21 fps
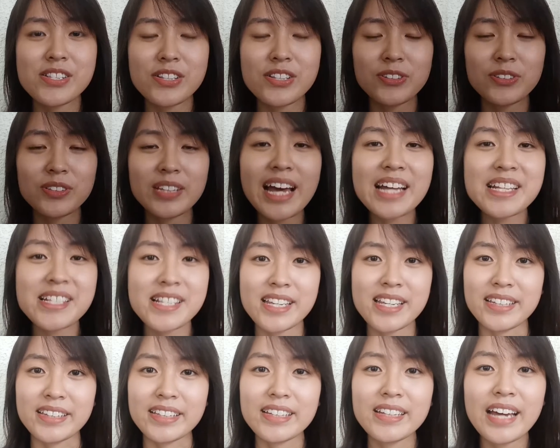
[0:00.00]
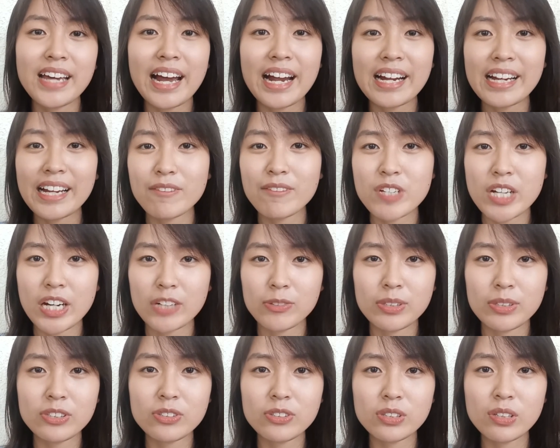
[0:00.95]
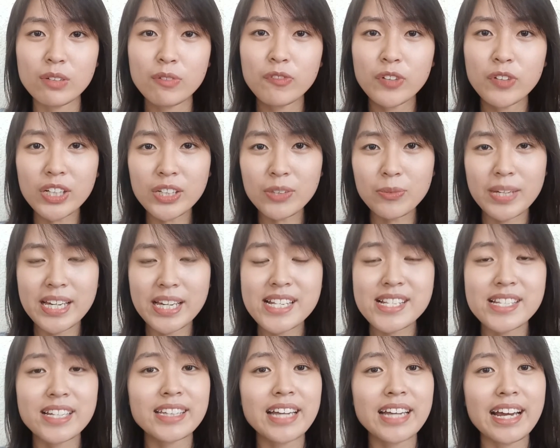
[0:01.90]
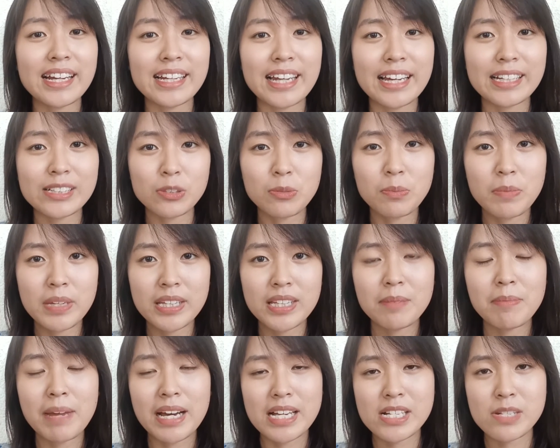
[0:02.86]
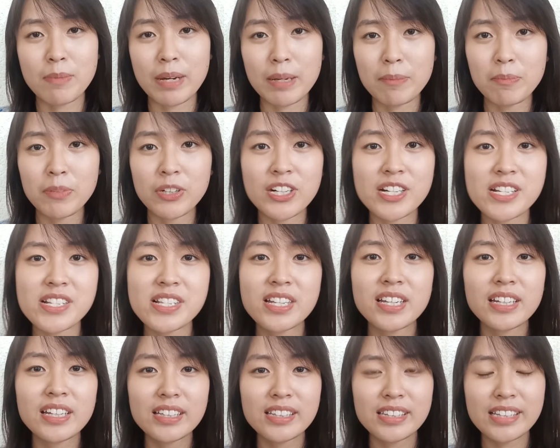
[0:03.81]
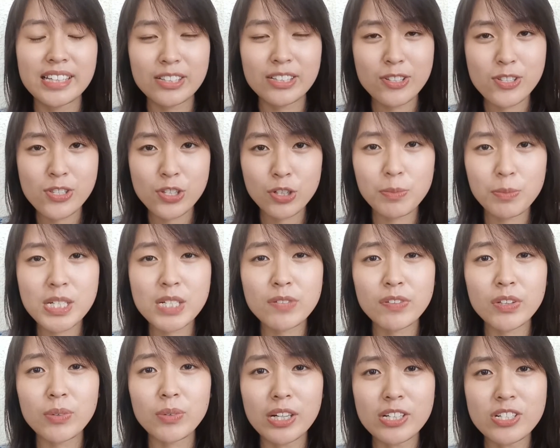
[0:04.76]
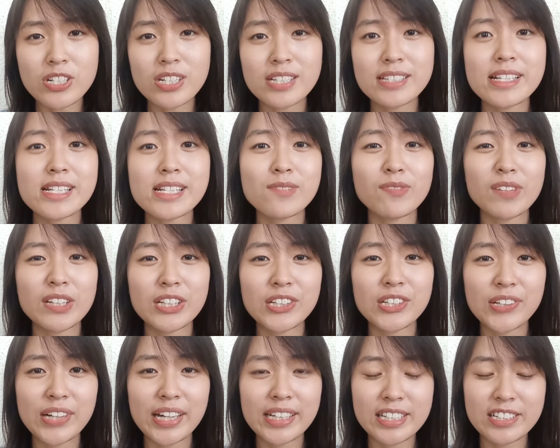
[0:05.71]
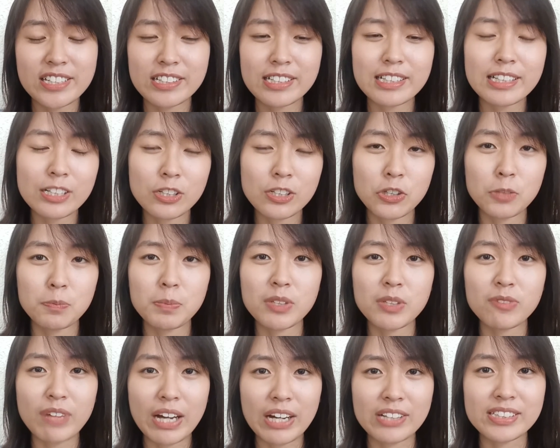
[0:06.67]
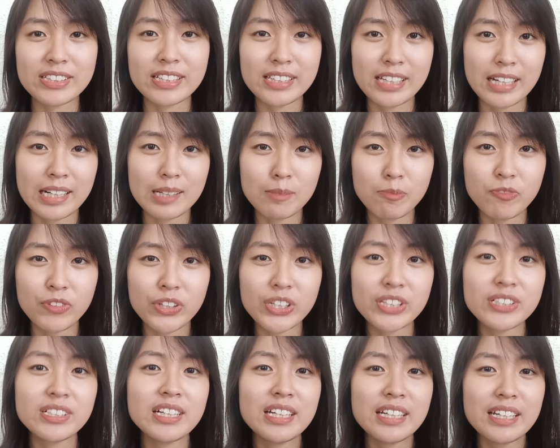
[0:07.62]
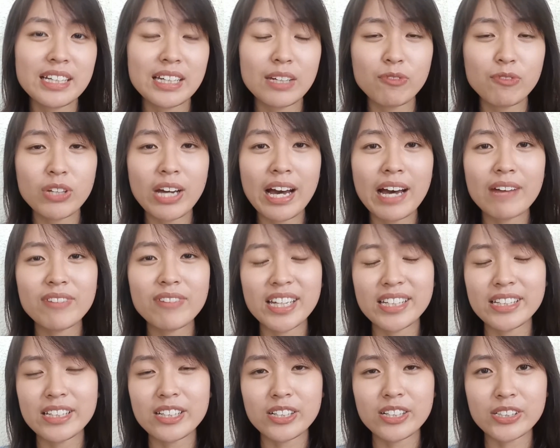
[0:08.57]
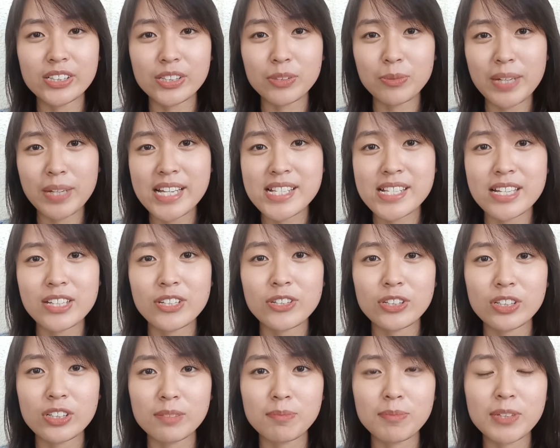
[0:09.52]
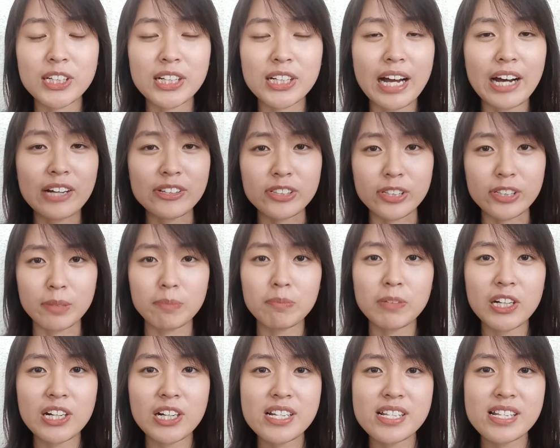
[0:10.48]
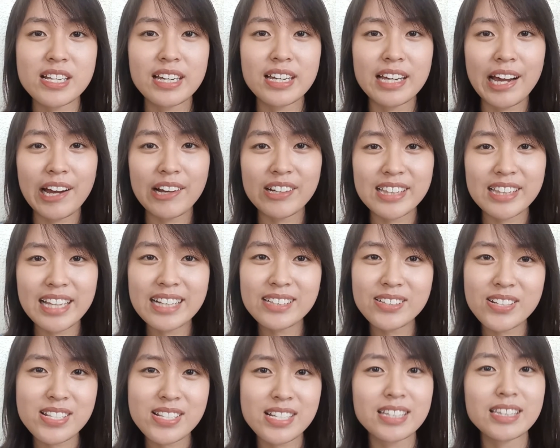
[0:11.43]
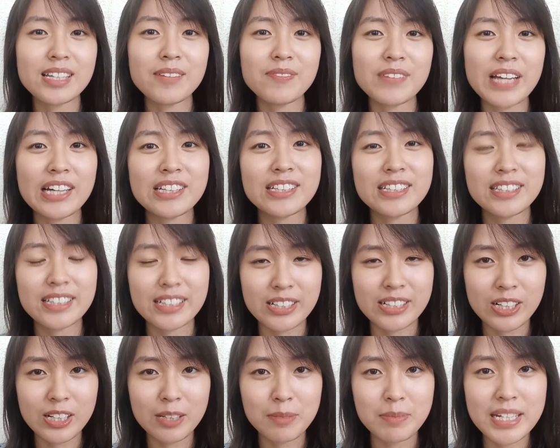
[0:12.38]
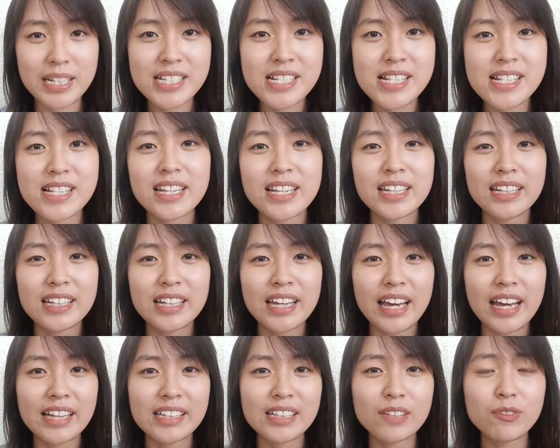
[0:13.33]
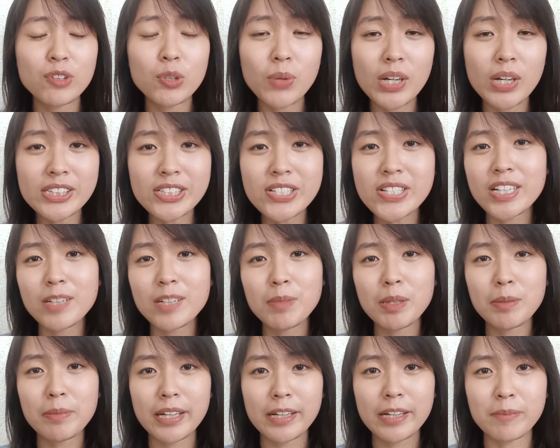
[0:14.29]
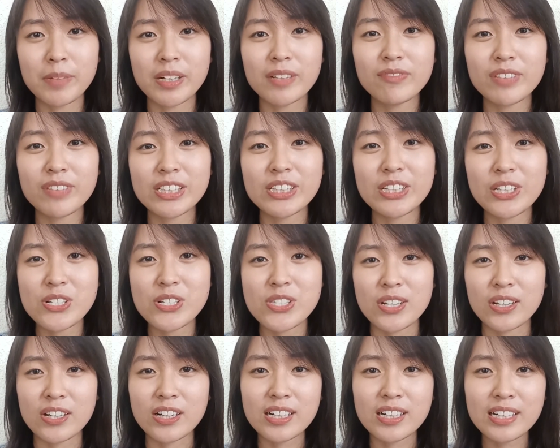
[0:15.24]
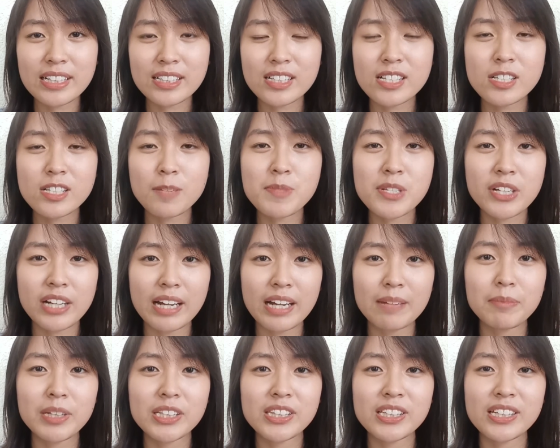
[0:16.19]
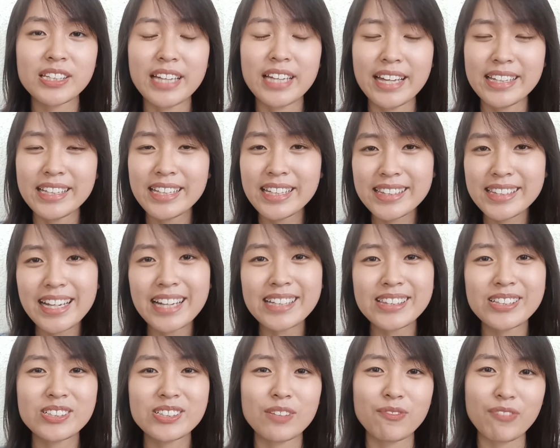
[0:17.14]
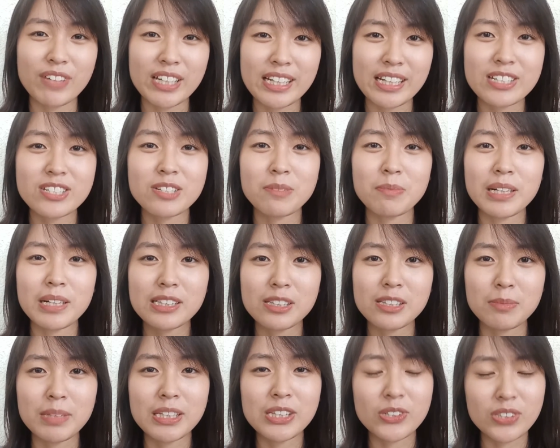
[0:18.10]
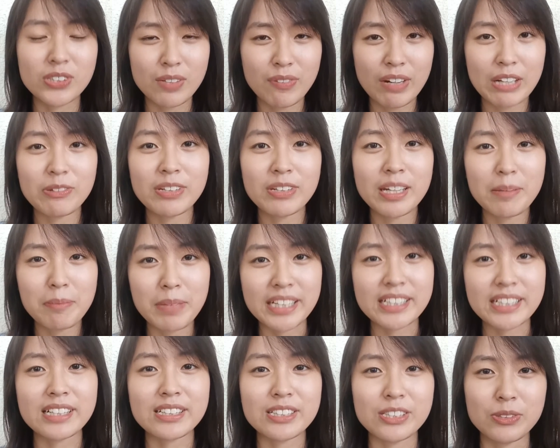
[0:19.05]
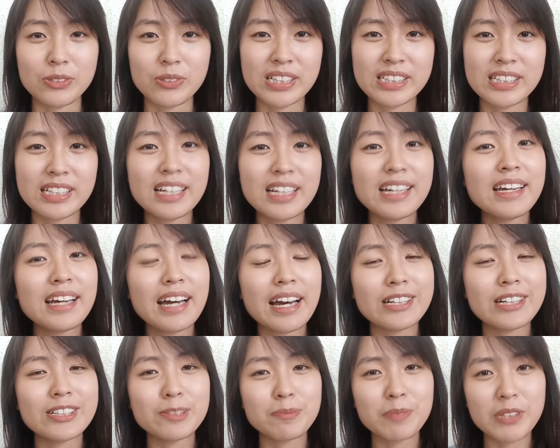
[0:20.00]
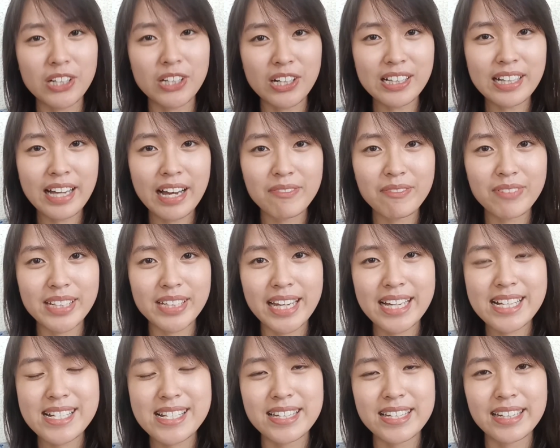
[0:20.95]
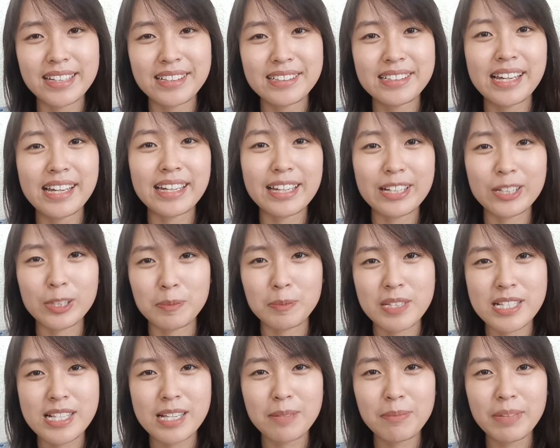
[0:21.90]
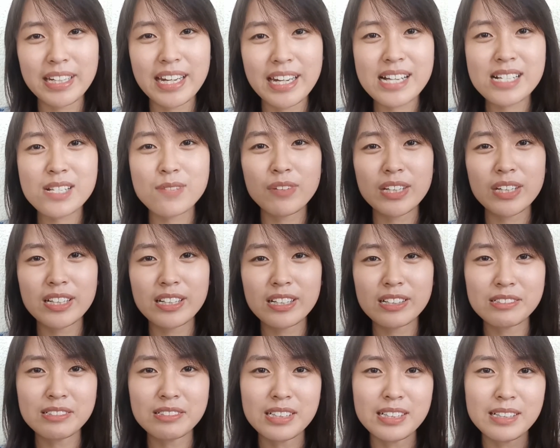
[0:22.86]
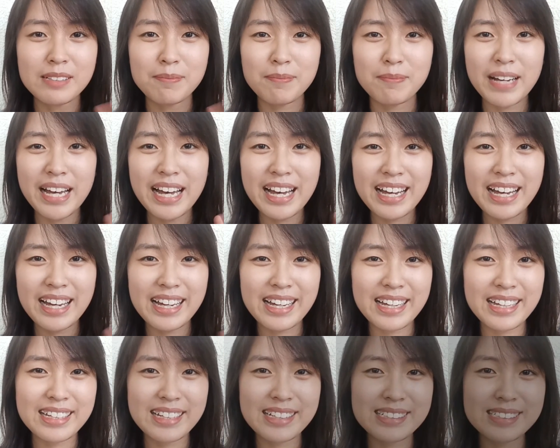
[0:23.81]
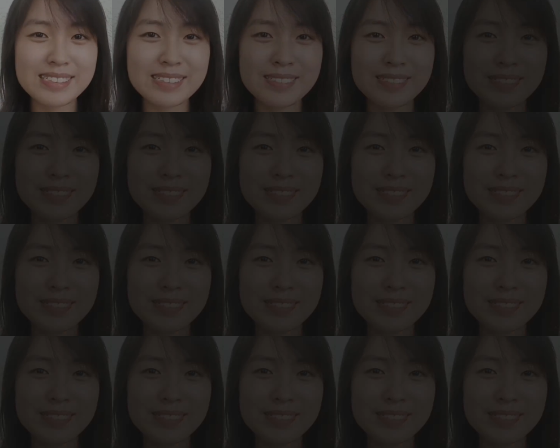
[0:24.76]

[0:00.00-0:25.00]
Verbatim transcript: So that's it. I have shared with you the four ways that I like to minimize my pores. Thank you so much for watching this video and I really hope you found it helpful. If you have any other ways that you could blur out your pores, I would like to see them down in the comments. And if you want to see me make more videos, click the subscribe button and hit that notification bell to be notified when I make a new one. I hope you all have a nice day and I hope to see in my next video. Bye!